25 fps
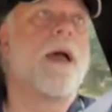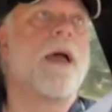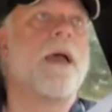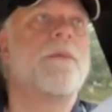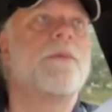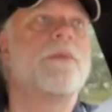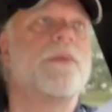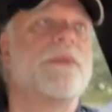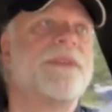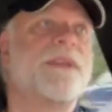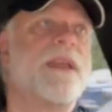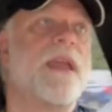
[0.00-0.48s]
I
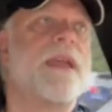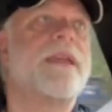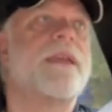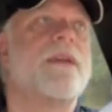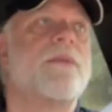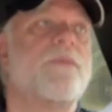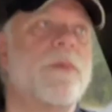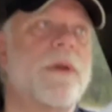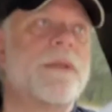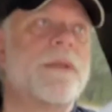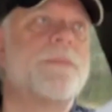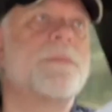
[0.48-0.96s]
will take
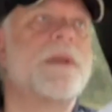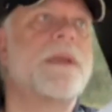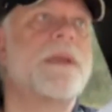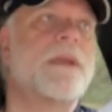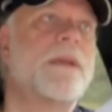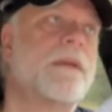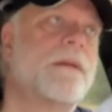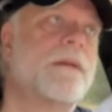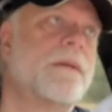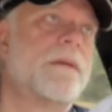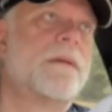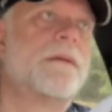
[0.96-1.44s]
it with
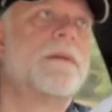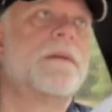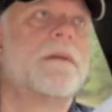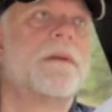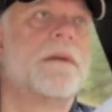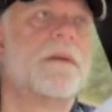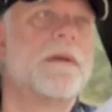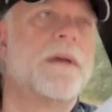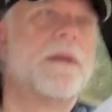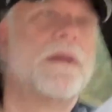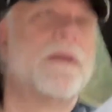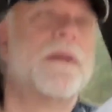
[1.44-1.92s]
me
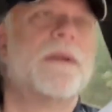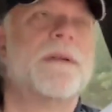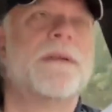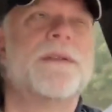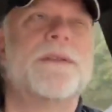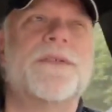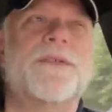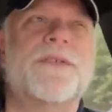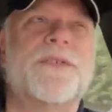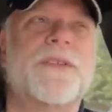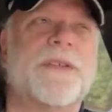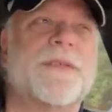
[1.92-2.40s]

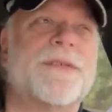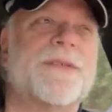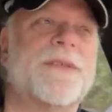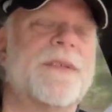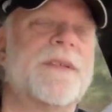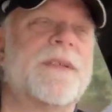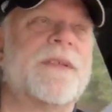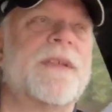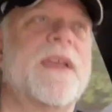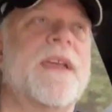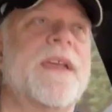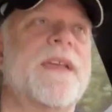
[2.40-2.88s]
just
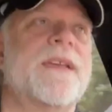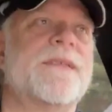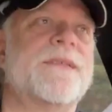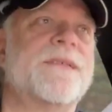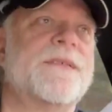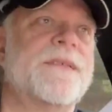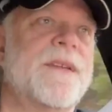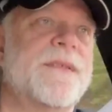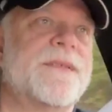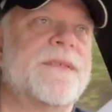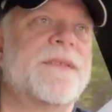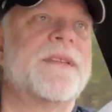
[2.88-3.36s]
in case,
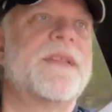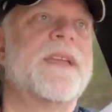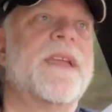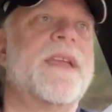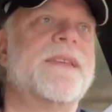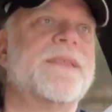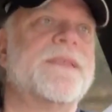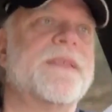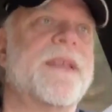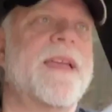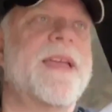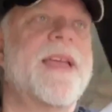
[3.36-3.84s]
just in
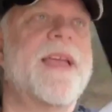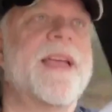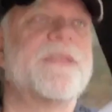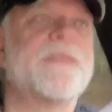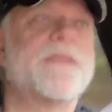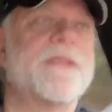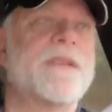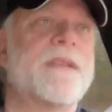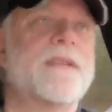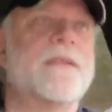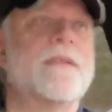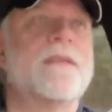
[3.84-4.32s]
case I
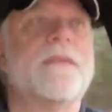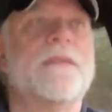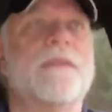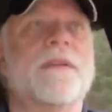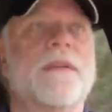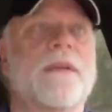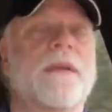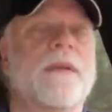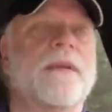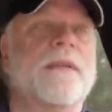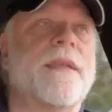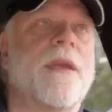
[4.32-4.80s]
actually
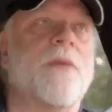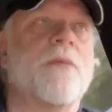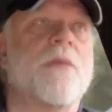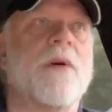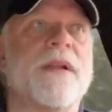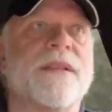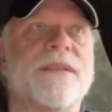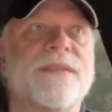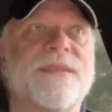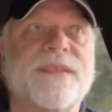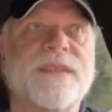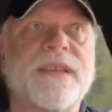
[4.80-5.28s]
they
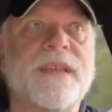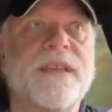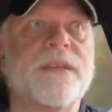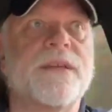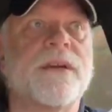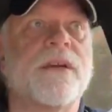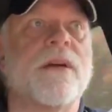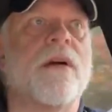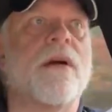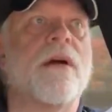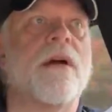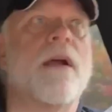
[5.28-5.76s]
want to see
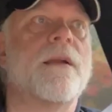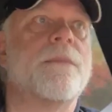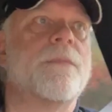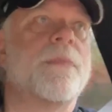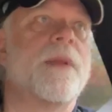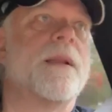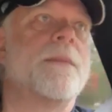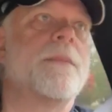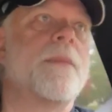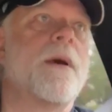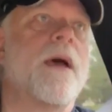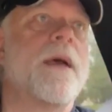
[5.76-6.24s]
the card.
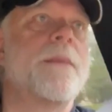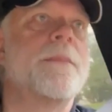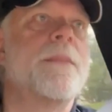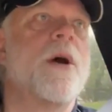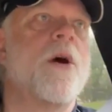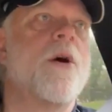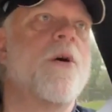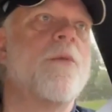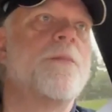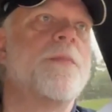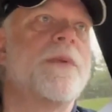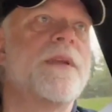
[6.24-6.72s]
But I'm
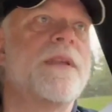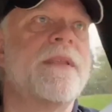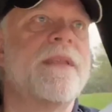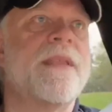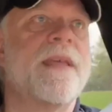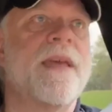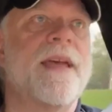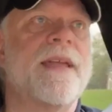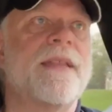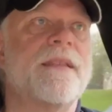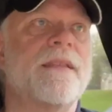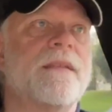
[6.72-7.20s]
hoping
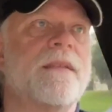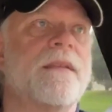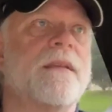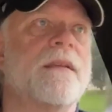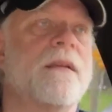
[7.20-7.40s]
that